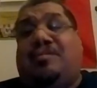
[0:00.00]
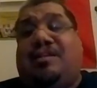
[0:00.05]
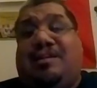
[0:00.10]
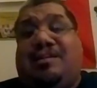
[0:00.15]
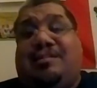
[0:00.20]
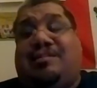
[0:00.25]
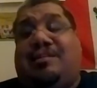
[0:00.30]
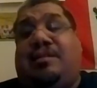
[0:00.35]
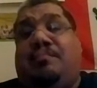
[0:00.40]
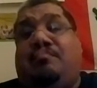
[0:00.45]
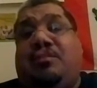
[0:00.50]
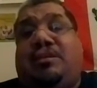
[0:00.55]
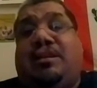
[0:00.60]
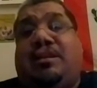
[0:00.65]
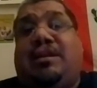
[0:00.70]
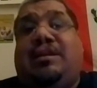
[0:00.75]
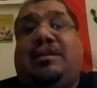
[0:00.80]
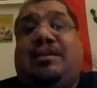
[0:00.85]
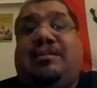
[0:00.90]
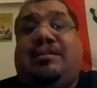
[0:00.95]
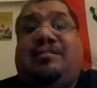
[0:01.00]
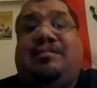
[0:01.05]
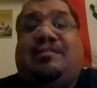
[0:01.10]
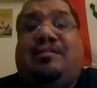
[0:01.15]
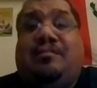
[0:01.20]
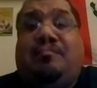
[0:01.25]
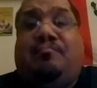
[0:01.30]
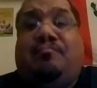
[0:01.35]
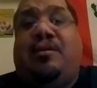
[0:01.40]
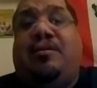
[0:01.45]
like Slim Jenkins
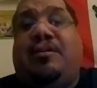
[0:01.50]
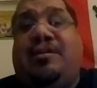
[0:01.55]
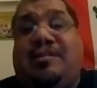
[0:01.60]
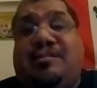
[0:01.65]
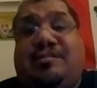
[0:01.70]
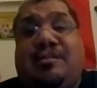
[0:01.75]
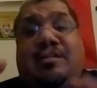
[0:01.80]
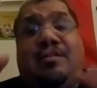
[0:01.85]
and various